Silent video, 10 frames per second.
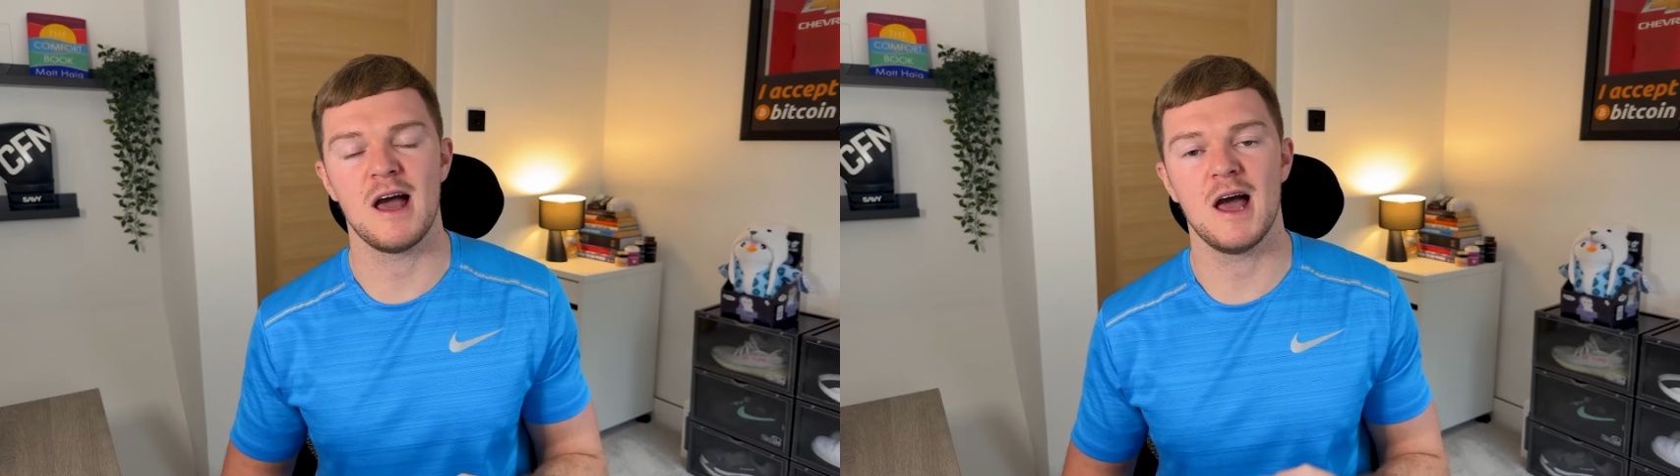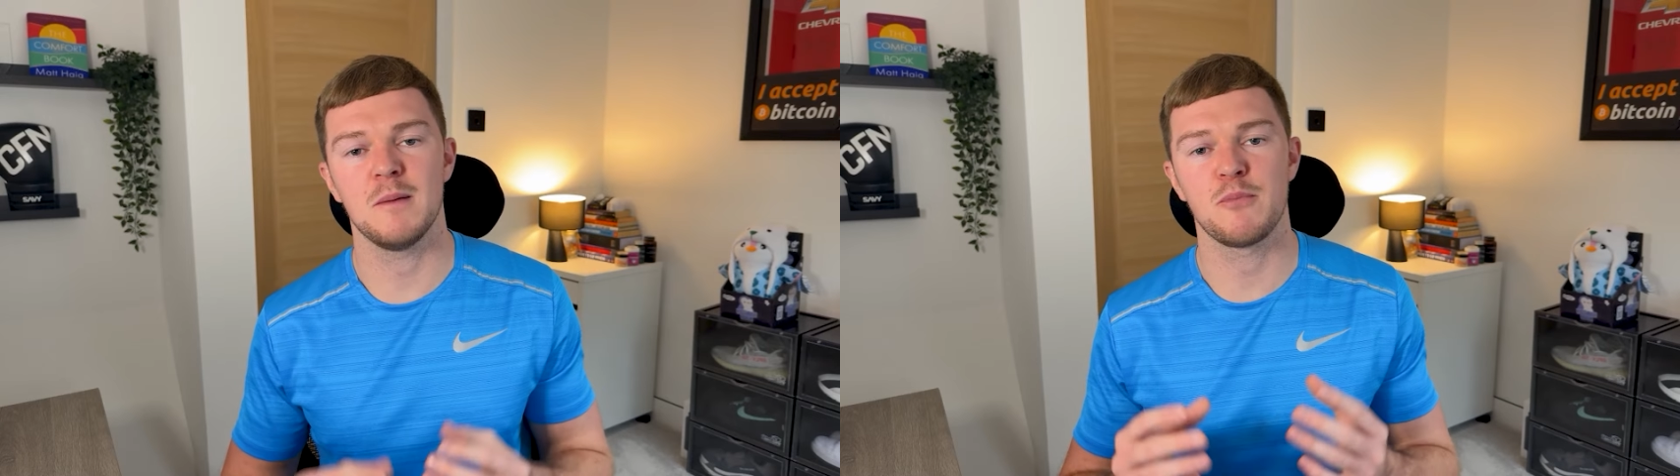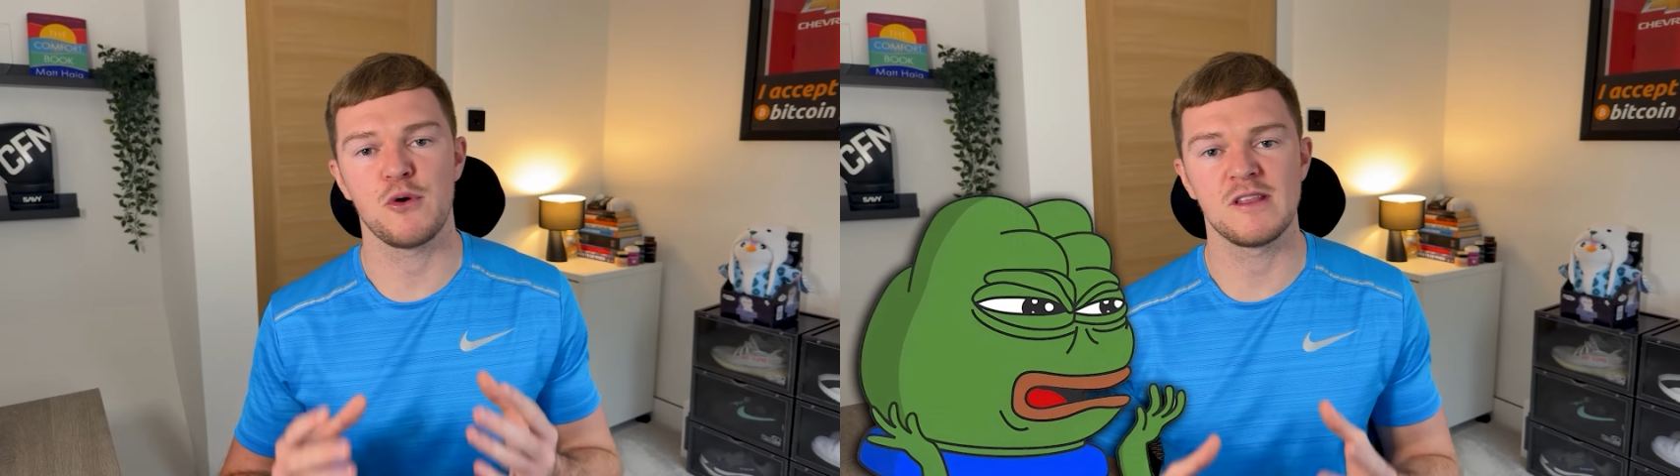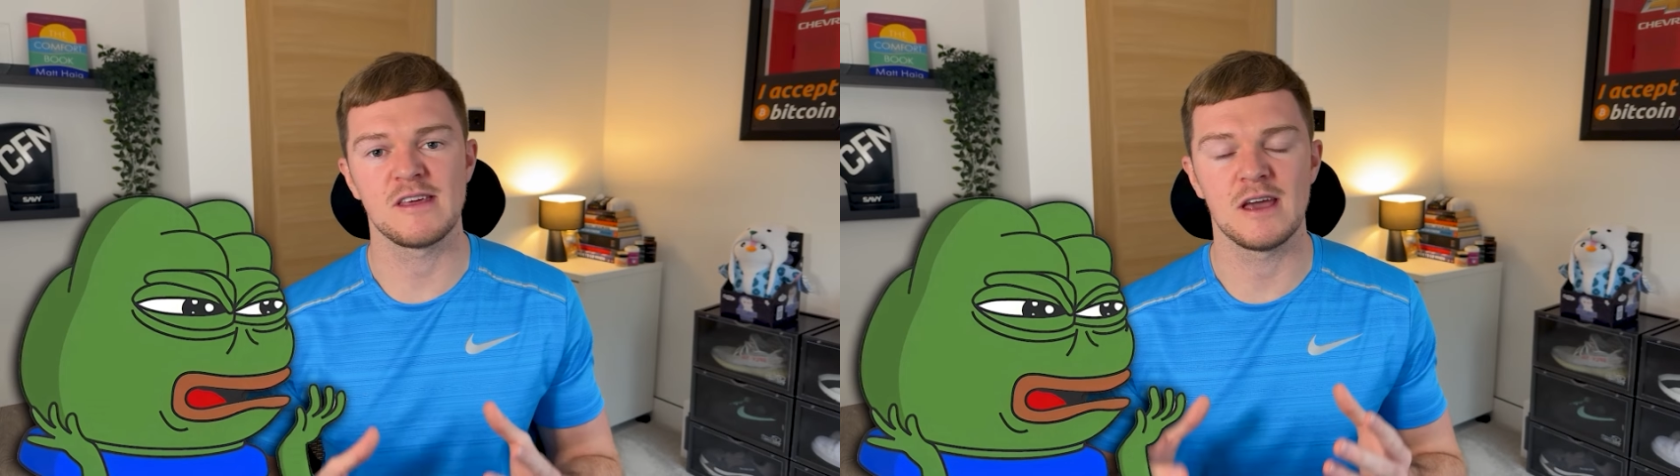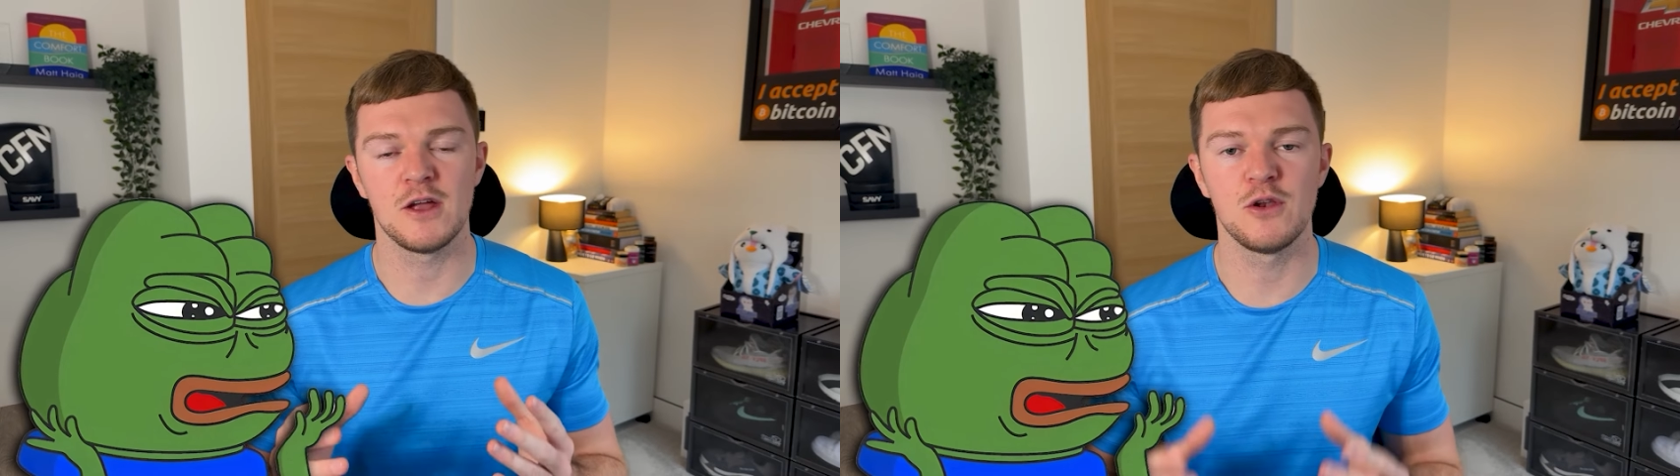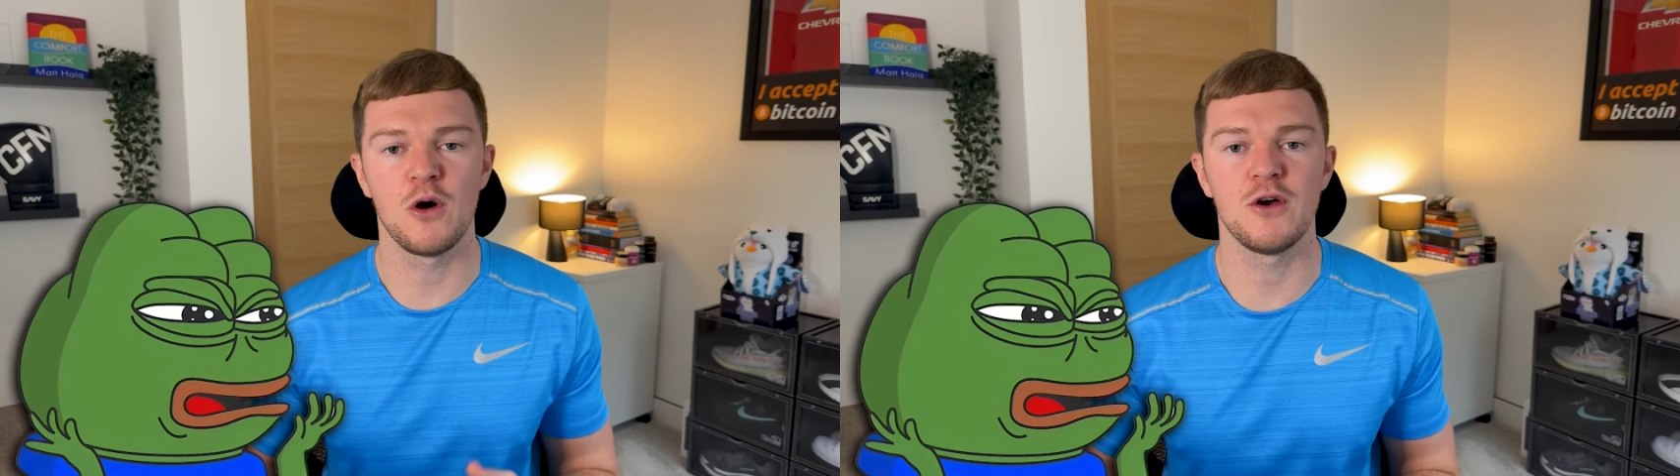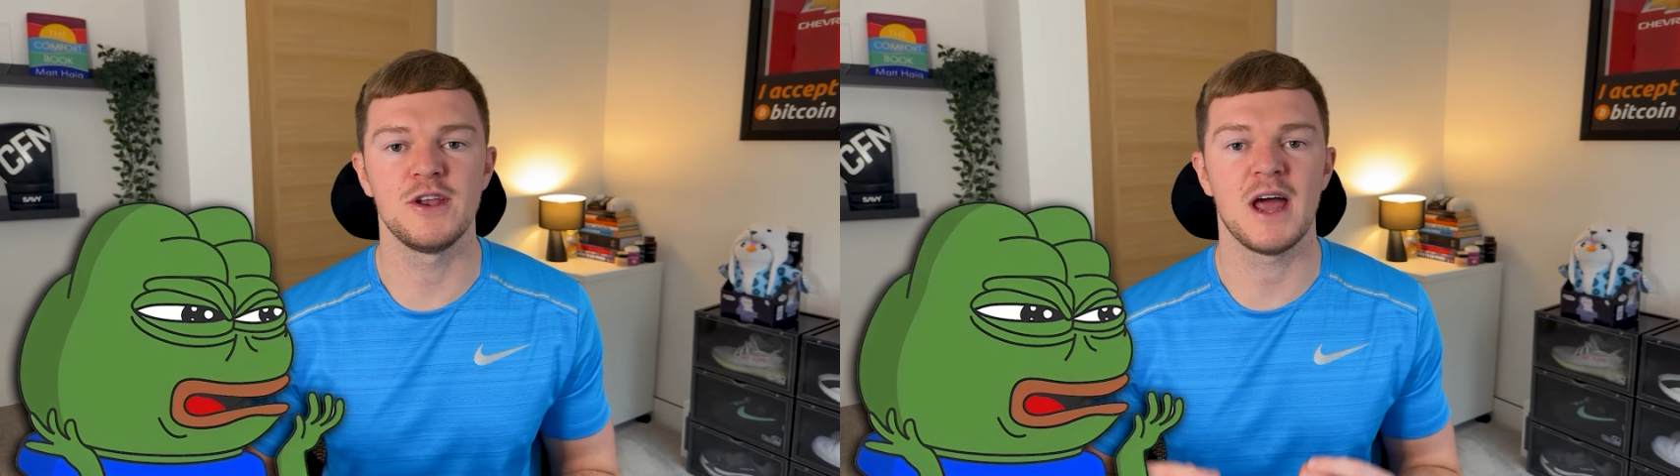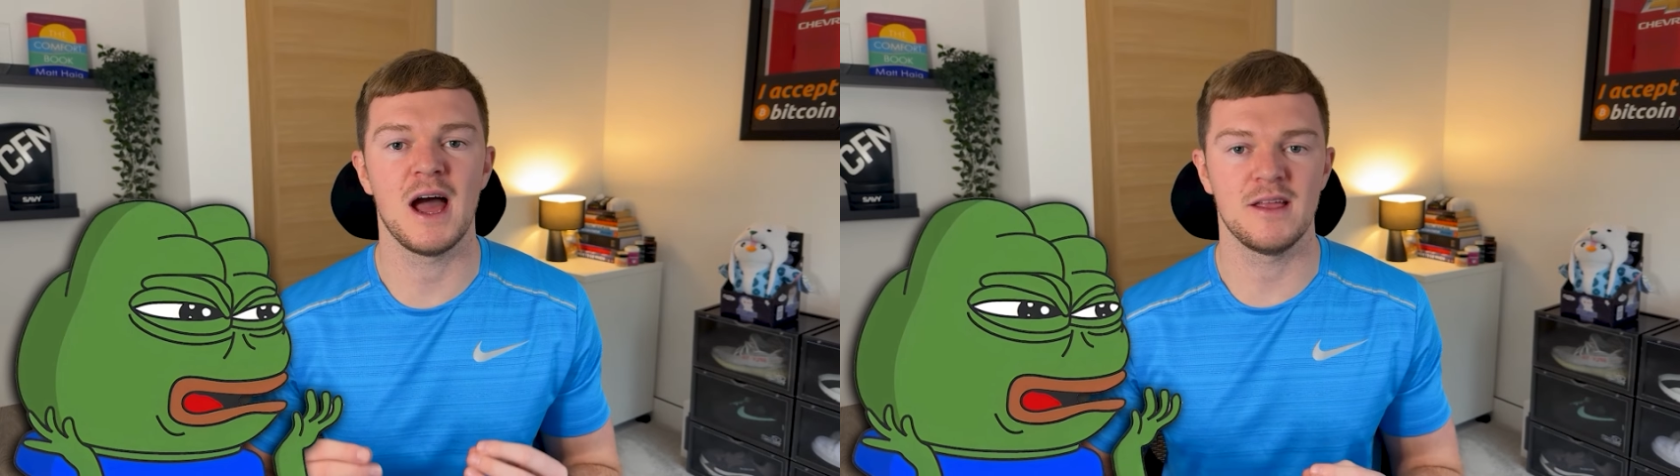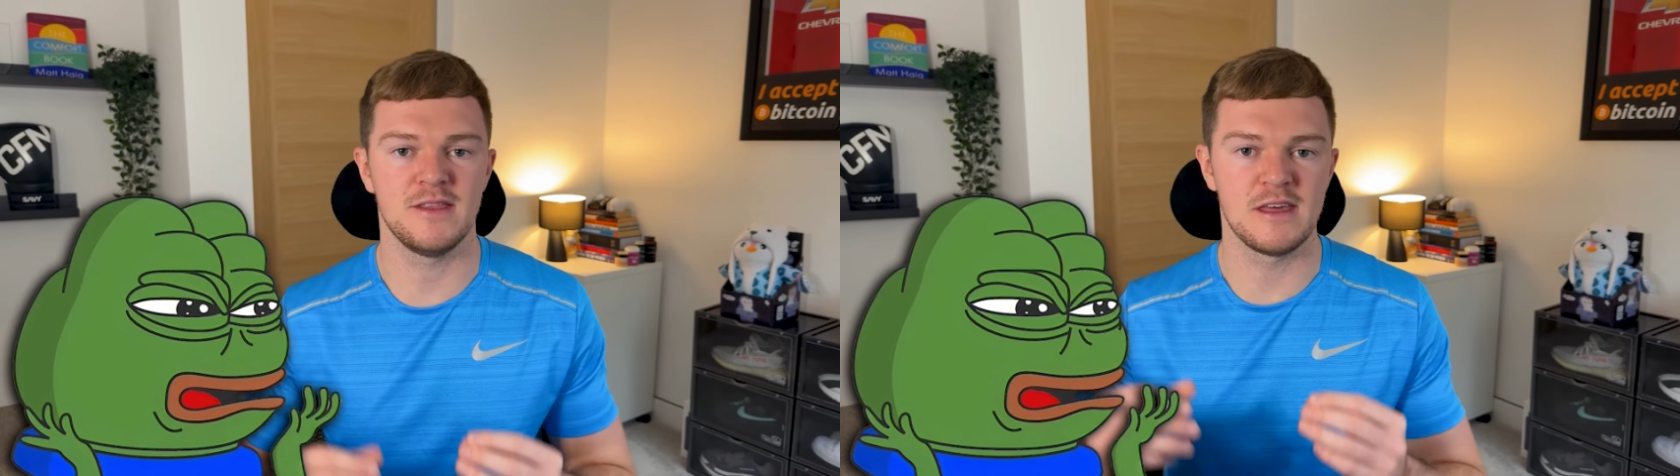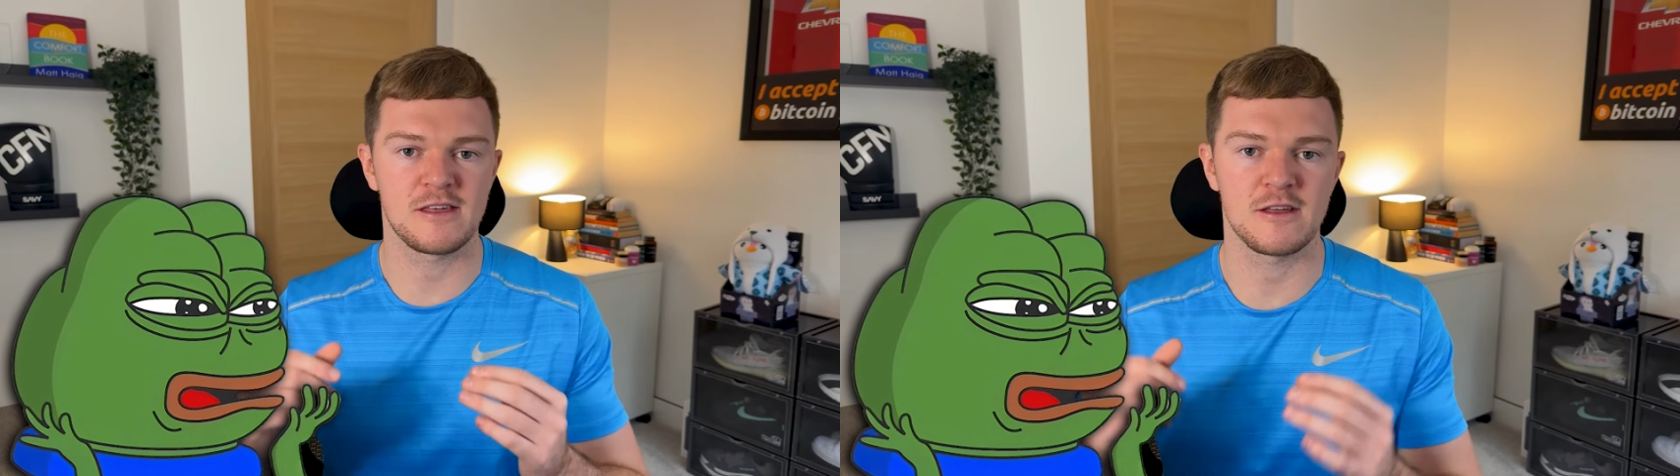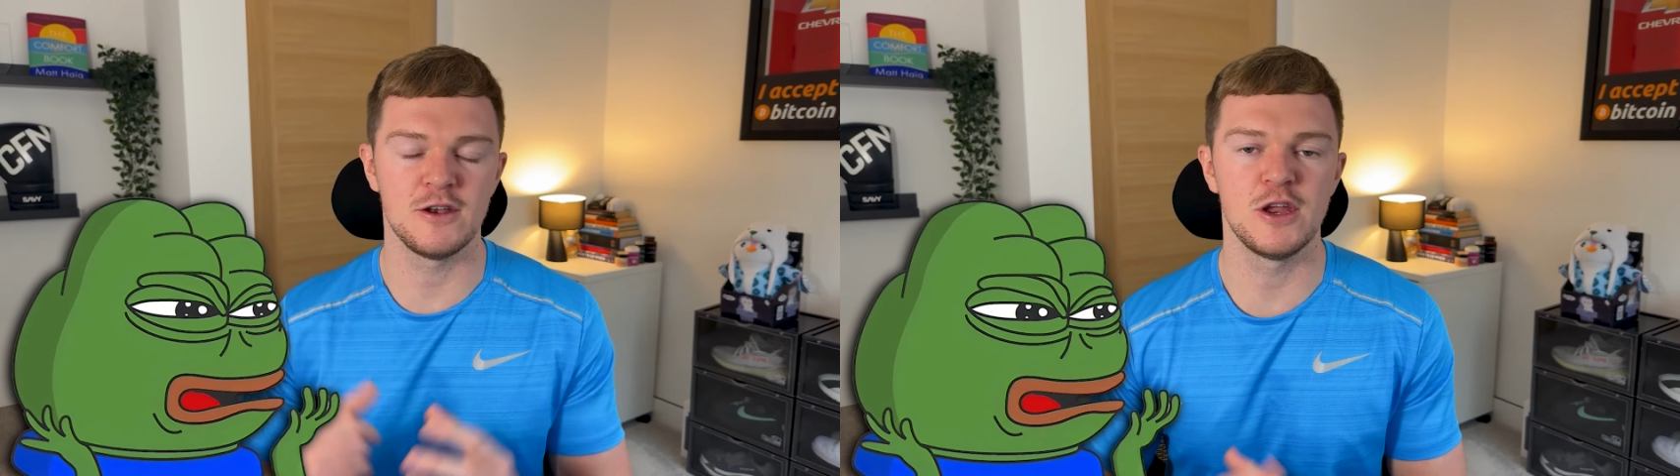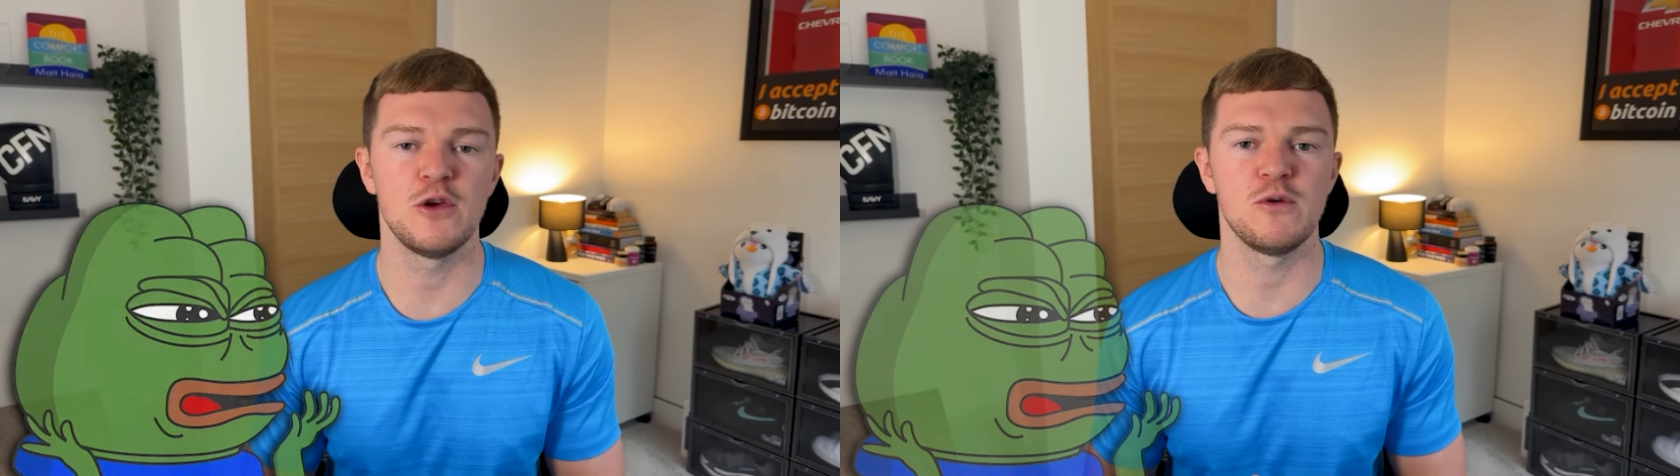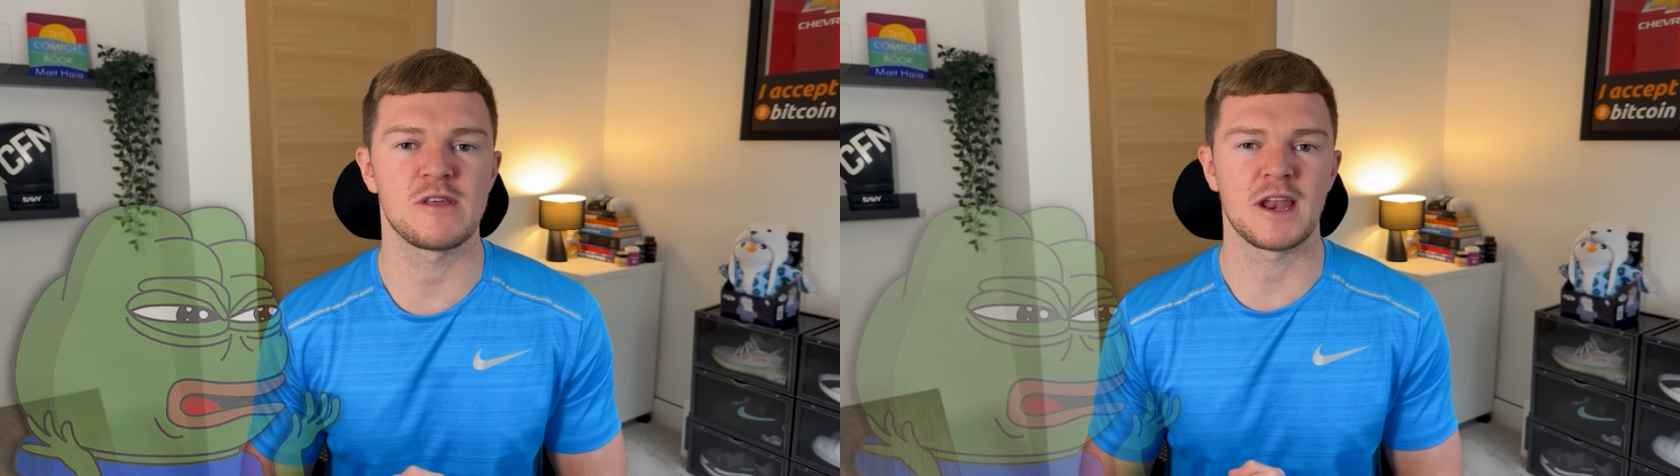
are pretty annoyed at this news,